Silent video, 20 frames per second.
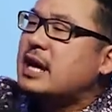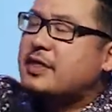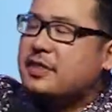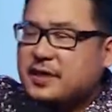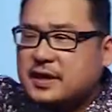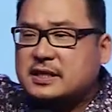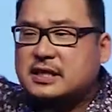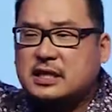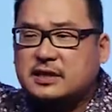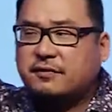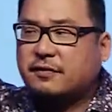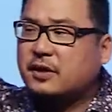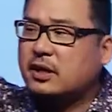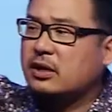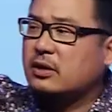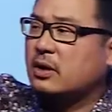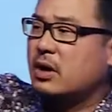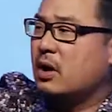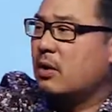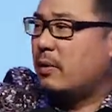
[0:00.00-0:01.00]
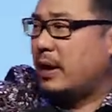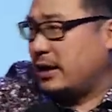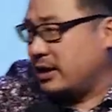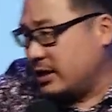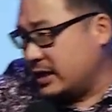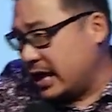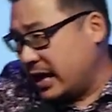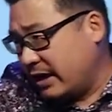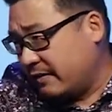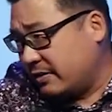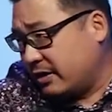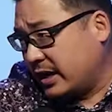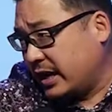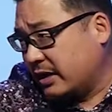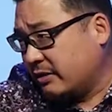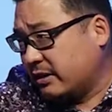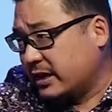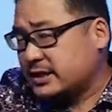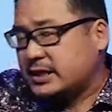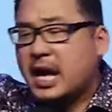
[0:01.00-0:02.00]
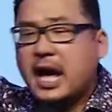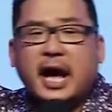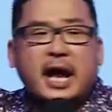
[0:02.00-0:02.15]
this is for you. Why do you not have your hand raised?